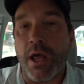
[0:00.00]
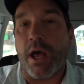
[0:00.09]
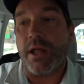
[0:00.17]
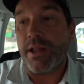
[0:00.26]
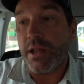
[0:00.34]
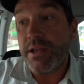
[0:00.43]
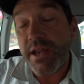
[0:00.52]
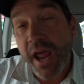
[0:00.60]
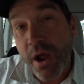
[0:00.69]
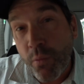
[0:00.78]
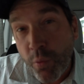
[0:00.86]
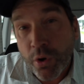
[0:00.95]
a
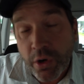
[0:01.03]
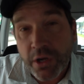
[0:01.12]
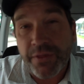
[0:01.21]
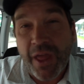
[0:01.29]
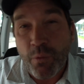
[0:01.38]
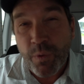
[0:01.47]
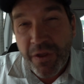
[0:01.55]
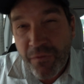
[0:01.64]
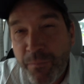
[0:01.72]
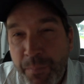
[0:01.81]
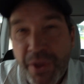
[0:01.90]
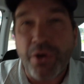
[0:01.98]
network that
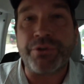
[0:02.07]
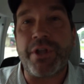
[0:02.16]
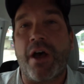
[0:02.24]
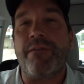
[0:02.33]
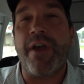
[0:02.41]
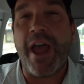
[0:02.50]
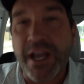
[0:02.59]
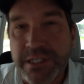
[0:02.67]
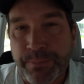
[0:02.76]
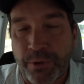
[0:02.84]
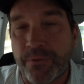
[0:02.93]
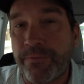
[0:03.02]
we've built of
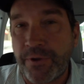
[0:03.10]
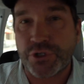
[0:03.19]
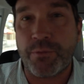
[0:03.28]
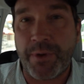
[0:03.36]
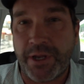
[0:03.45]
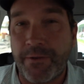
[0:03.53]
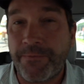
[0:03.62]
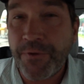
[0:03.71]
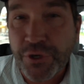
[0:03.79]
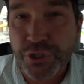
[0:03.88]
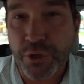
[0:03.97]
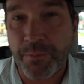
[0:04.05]
expert fishermen
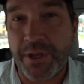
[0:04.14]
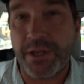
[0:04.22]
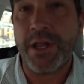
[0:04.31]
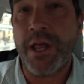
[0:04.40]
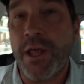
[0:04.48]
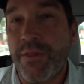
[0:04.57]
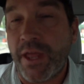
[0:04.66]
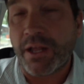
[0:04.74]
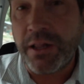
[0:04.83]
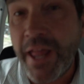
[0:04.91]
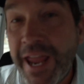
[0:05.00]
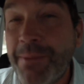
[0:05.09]
that
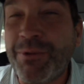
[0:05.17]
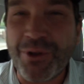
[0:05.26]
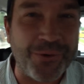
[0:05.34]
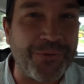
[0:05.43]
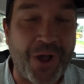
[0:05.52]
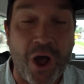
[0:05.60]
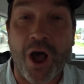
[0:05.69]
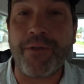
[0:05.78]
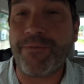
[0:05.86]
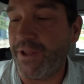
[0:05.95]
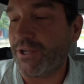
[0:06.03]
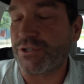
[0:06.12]
claim to have caught
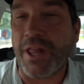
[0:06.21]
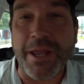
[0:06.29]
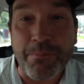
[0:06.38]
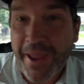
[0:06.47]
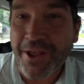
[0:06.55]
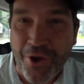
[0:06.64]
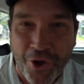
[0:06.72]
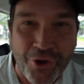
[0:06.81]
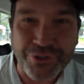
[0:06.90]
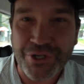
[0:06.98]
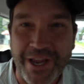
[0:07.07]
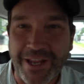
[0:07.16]
fish like
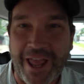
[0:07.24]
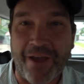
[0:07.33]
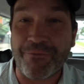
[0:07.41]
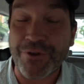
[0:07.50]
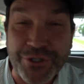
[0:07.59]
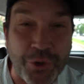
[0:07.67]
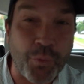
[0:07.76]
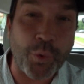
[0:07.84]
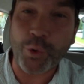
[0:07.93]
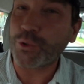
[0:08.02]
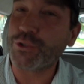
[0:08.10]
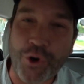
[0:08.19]
Mekong giant catfish, the
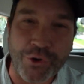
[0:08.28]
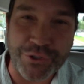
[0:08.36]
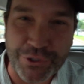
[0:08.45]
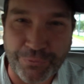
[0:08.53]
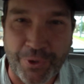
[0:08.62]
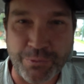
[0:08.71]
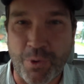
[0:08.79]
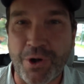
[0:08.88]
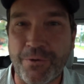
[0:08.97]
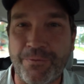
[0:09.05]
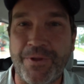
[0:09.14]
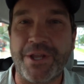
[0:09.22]
world's largest
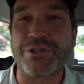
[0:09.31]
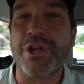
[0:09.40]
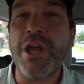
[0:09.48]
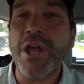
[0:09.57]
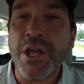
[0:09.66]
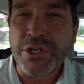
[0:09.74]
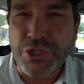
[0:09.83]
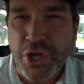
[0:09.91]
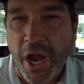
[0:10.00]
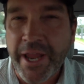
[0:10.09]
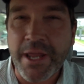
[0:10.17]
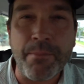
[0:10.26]
freshwater fish,
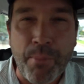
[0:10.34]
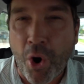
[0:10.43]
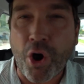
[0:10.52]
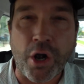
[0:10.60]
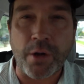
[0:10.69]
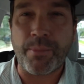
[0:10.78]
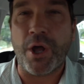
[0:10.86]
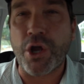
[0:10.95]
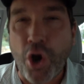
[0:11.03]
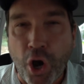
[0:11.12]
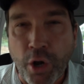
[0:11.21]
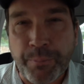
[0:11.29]
giant barb, a
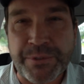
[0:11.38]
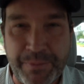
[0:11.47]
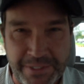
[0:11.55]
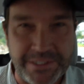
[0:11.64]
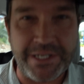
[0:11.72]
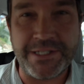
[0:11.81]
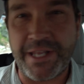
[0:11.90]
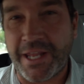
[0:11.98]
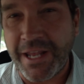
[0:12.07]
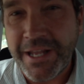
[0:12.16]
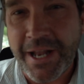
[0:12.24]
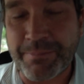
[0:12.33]
carp species that
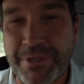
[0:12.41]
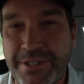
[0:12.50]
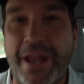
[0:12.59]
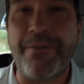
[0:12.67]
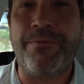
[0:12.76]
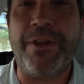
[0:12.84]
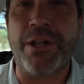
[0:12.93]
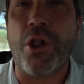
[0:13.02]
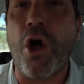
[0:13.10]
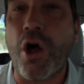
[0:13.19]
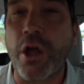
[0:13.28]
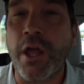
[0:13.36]
can get up to 10 feet
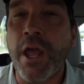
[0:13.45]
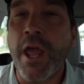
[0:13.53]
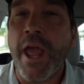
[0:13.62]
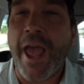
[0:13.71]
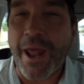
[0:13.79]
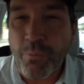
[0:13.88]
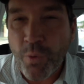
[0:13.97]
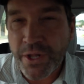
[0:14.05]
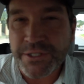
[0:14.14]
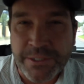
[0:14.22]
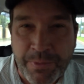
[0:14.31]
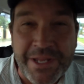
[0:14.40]
long, and
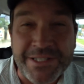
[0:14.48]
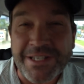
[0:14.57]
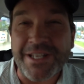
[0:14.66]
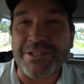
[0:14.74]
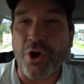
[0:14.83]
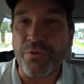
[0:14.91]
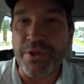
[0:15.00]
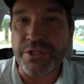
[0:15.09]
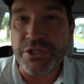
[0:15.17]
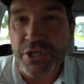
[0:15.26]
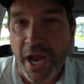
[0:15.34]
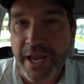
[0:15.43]
one species called the
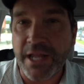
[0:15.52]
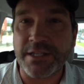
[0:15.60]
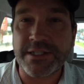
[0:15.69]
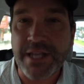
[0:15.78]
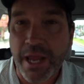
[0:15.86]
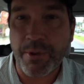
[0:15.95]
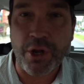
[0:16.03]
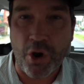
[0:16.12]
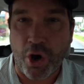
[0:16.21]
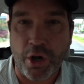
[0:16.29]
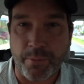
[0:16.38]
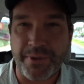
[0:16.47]
giant salmon
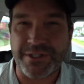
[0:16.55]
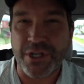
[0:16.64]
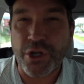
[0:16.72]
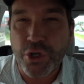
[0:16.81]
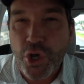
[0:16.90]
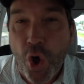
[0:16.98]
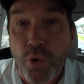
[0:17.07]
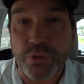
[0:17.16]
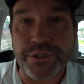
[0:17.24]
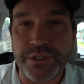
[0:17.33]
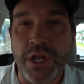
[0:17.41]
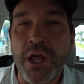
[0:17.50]
carp. It's a
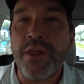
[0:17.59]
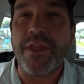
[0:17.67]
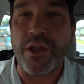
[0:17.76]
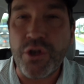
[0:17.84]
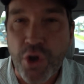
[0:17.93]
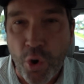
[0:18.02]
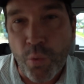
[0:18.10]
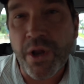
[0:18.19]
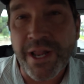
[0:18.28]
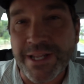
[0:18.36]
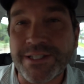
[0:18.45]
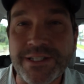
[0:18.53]
ghost that no
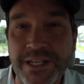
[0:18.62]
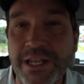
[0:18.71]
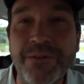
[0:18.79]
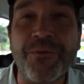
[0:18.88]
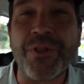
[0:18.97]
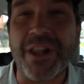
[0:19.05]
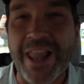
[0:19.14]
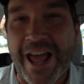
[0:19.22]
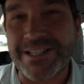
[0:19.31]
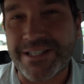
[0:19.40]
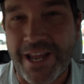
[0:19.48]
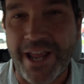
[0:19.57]
one has seen for the
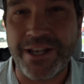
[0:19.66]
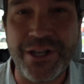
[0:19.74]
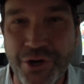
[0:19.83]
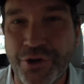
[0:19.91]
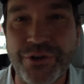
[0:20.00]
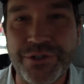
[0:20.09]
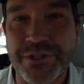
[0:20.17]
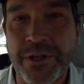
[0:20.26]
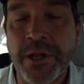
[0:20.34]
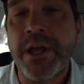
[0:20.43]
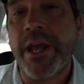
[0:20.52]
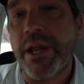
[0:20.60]
last 10 years.
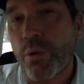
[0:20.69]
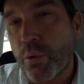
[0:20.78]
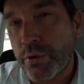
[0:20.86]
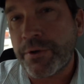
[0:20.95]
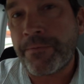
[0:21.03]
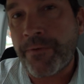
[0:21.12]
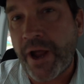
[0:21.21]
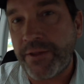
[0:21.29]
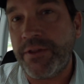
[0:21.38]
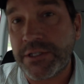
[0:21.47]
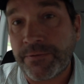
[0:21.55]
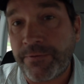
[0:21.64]
In order to
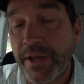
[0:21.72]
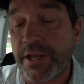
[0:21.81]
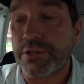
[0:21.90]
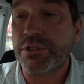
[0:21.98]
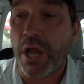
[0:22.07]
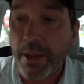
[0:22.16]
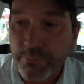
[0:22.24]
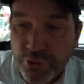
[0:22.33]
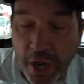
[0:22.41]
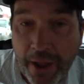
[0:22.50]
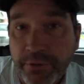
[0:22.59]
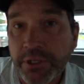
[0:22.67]
find these fish, I'm
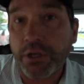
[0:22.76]
traveling